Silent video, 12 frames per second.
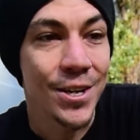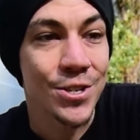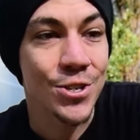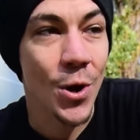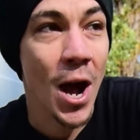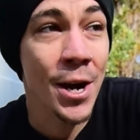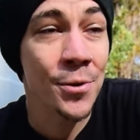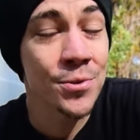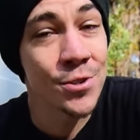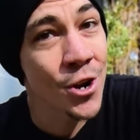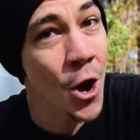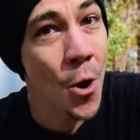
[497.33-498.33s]
So I
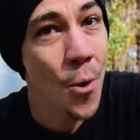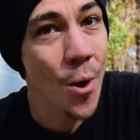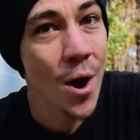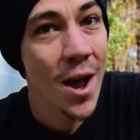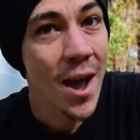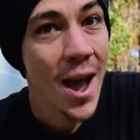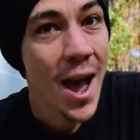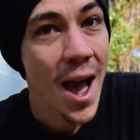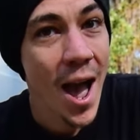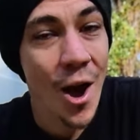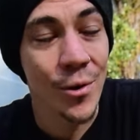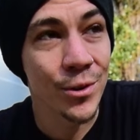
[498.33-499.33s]
don't know
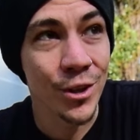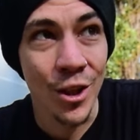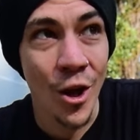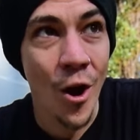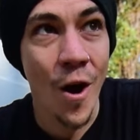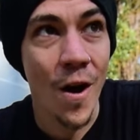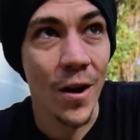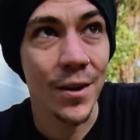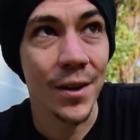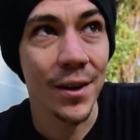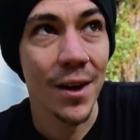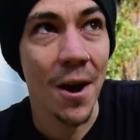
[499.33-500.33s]
how
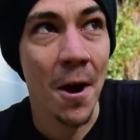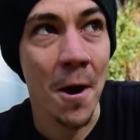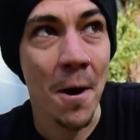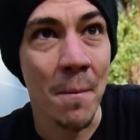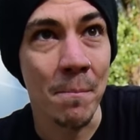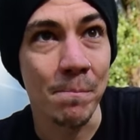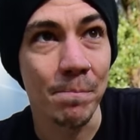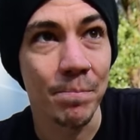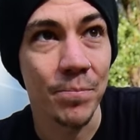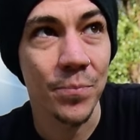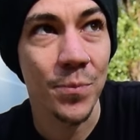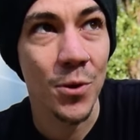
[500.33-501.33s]
long
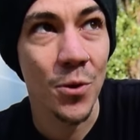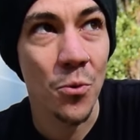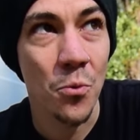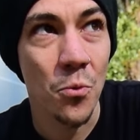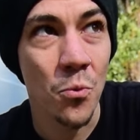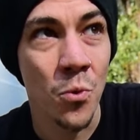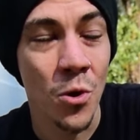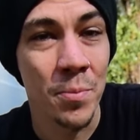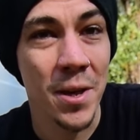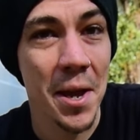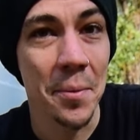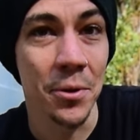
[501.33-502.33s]
we'll
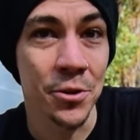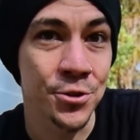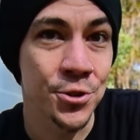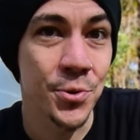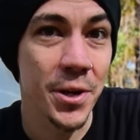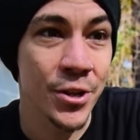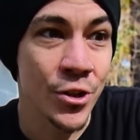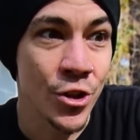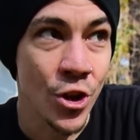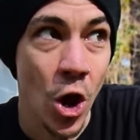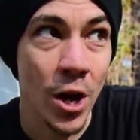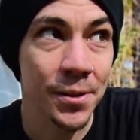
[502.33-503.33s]
be able to do it
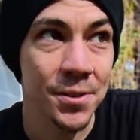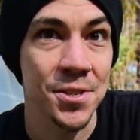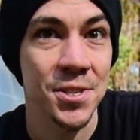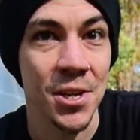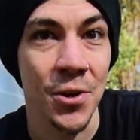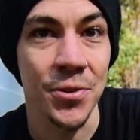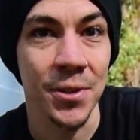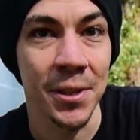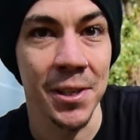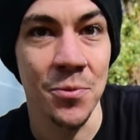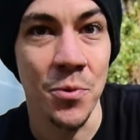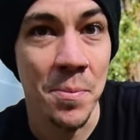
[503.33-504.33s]

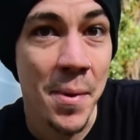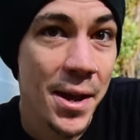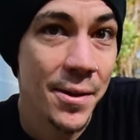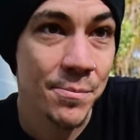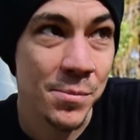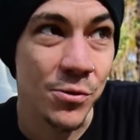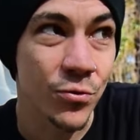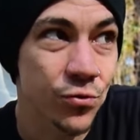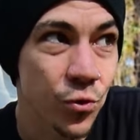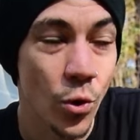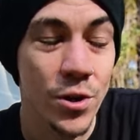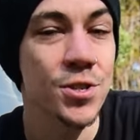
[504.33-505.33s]
non-stealthily. We may be
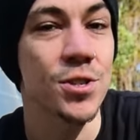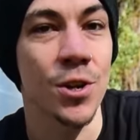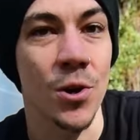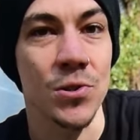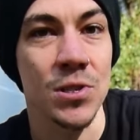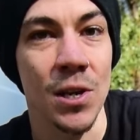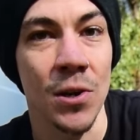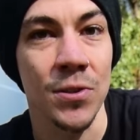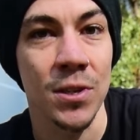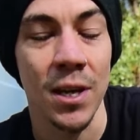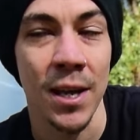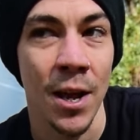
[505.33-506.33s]
forced to go
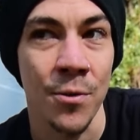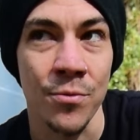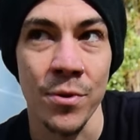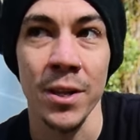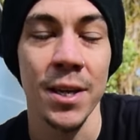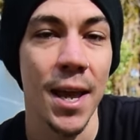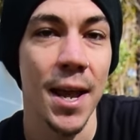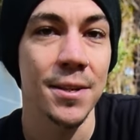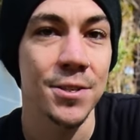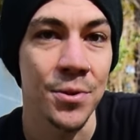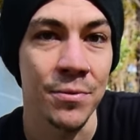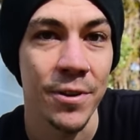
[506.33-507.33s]
stealthy, and I'd really hate
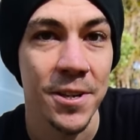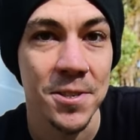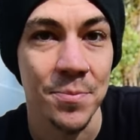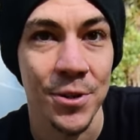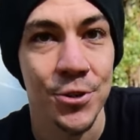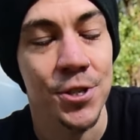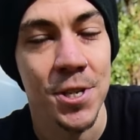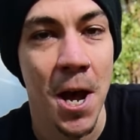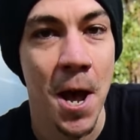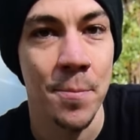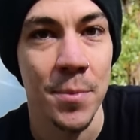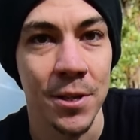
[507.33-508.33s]
to invest a bunch of
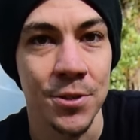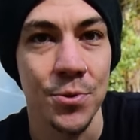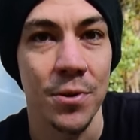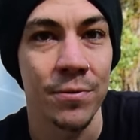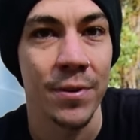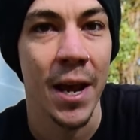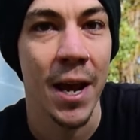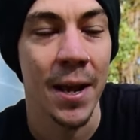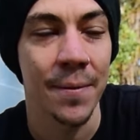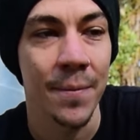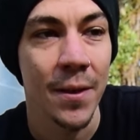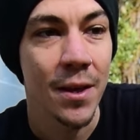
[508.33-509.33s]
time into a
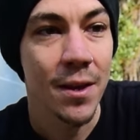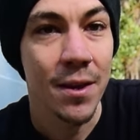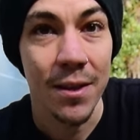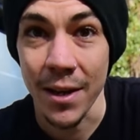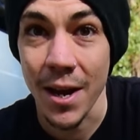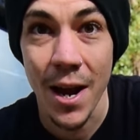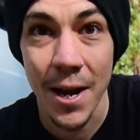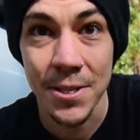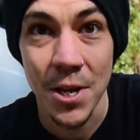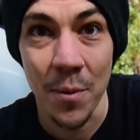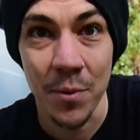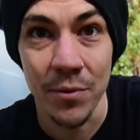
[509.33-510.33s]
van, like a high
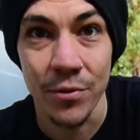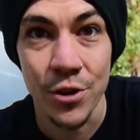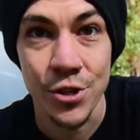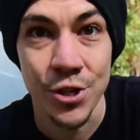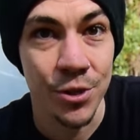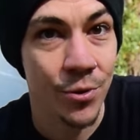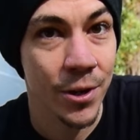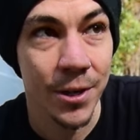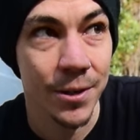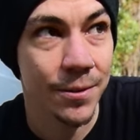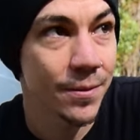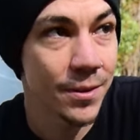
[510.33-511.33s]
top conversion
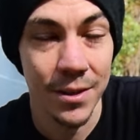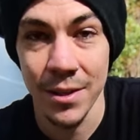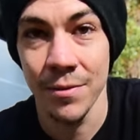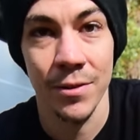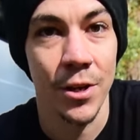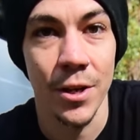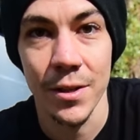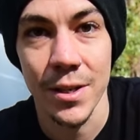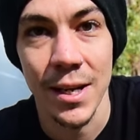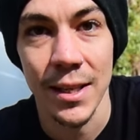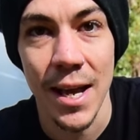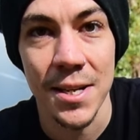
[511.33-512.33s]
or even a
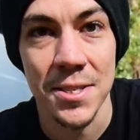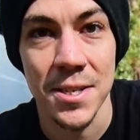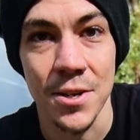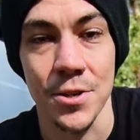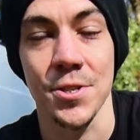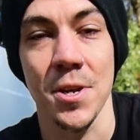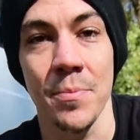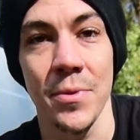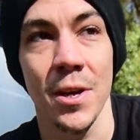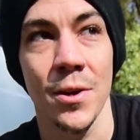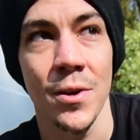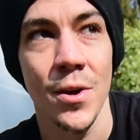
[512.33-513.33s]
Class C or
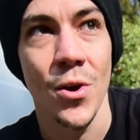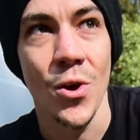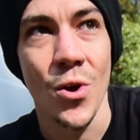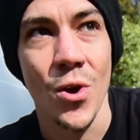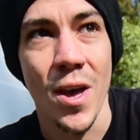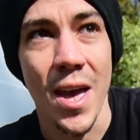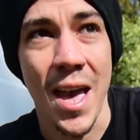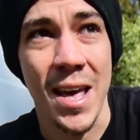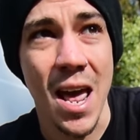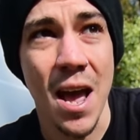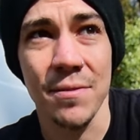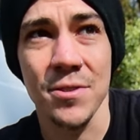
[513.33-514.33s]
something,
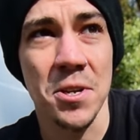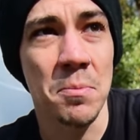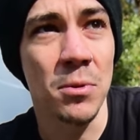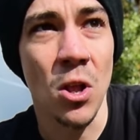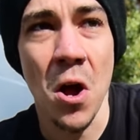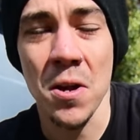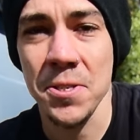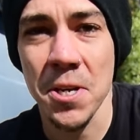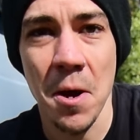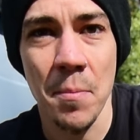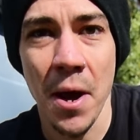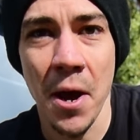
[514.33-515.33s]
and have some laws
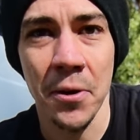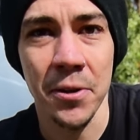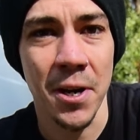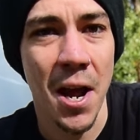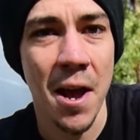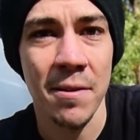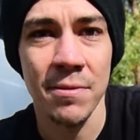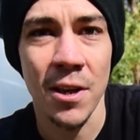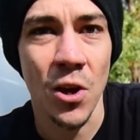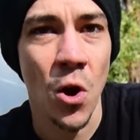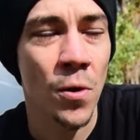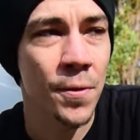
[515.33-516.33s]
come out, or have
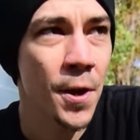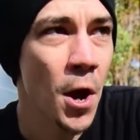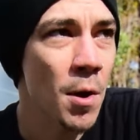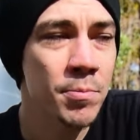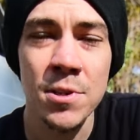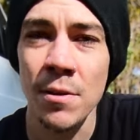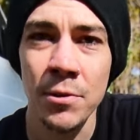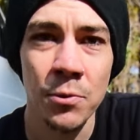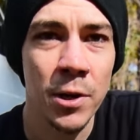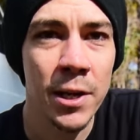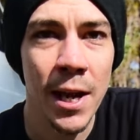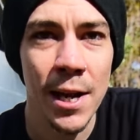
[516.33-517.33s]
like all the cops
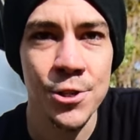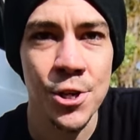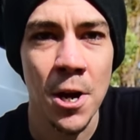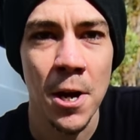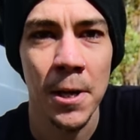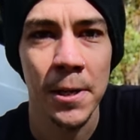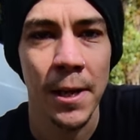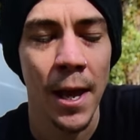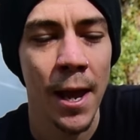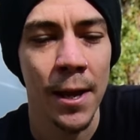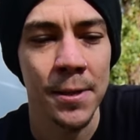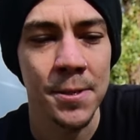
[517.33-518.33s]
everywhere catch on,
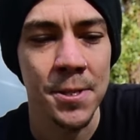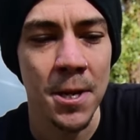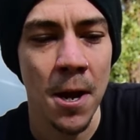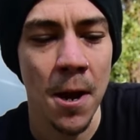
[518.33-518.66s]
and